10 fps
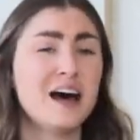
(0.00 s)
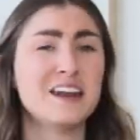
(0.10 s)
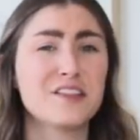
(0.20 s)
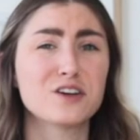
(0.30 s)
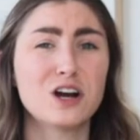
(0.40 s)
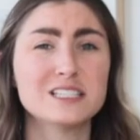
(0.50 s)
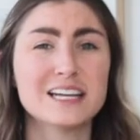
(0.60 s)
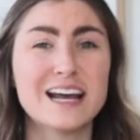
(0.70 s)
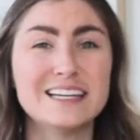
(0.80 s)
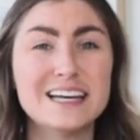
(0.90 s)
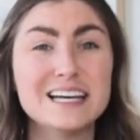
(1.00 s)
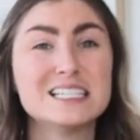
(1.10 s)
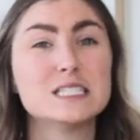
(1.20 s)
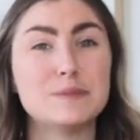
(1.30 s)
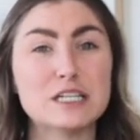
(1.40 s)
Another content idea,
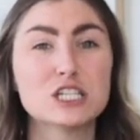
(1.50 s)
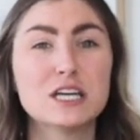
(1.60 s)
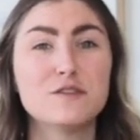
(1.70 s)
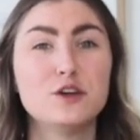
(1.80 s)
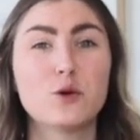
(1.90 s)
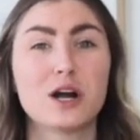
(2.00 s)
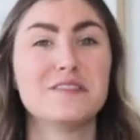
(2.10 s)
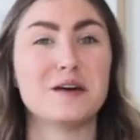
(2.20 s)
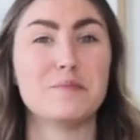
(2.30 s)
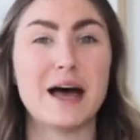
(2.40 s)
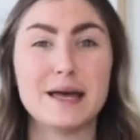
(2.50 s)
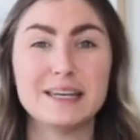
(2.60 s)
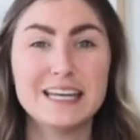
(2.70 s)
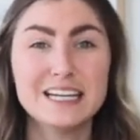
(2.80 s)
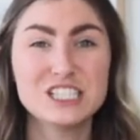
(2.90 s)
especially if you are in the
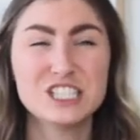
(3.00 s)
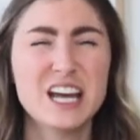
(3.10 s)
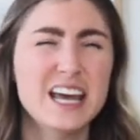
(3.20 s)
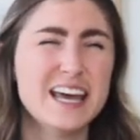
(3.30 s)
pet niche,